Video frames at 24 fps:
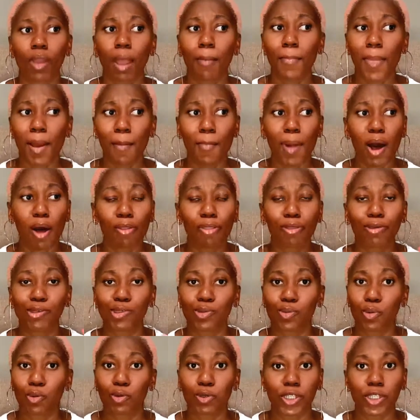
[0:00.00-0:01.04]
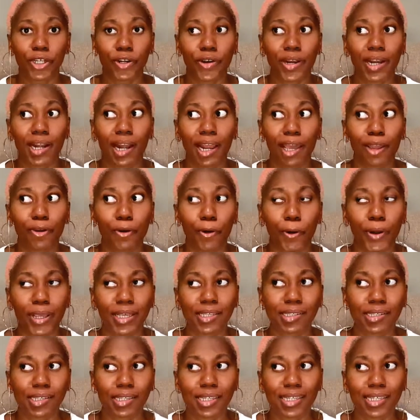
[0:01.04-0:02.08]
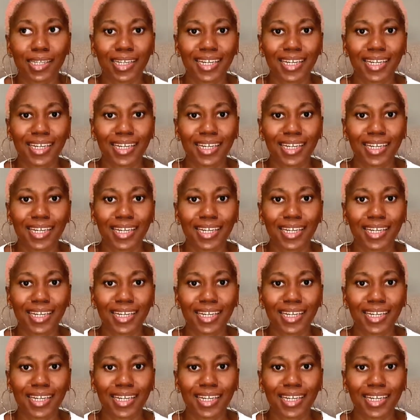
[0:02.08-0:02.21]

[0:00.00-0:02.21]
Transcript: My mouth is watering like crazy.